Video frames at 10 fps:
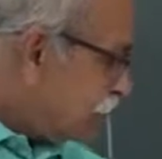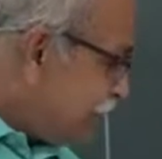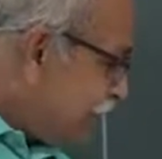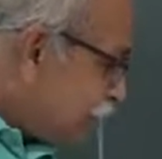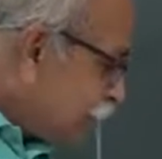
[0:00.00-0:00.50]

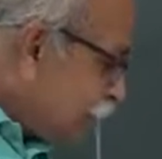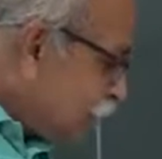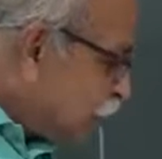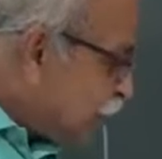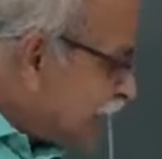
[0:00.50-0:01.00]
is
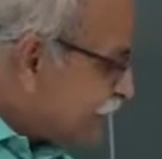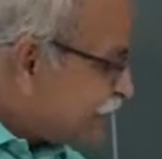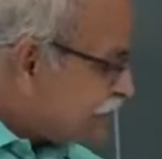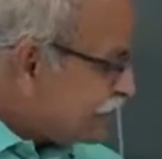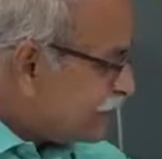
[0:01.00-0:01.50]
also
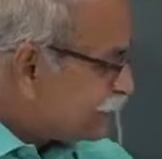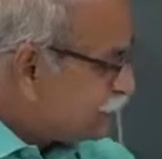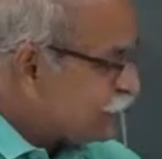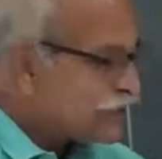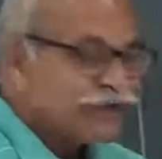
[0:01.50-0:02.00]
exerting
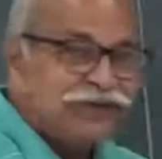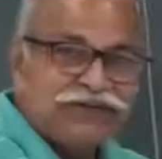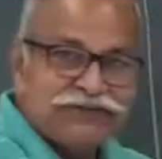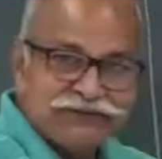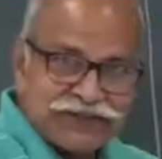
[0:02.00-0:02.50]
force
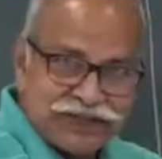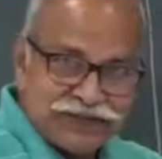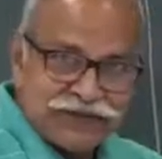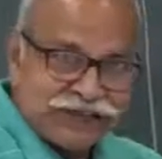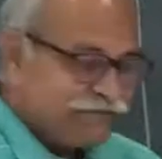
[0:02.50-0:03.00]
on the
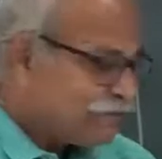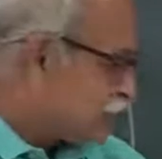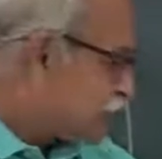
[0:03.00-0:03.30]
first one.